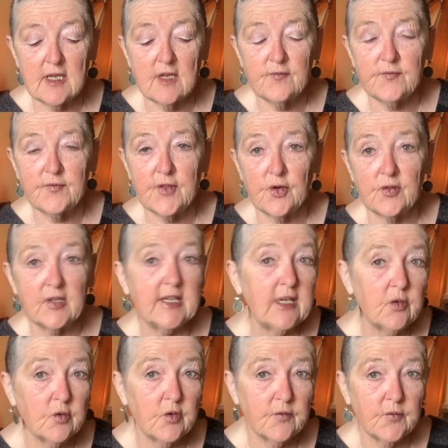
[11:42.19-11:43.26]
if they're the
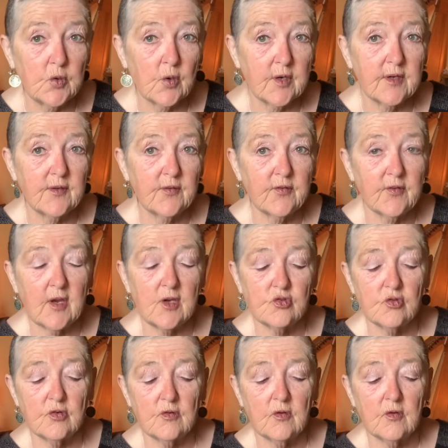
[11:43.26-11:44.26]
leader of the organization.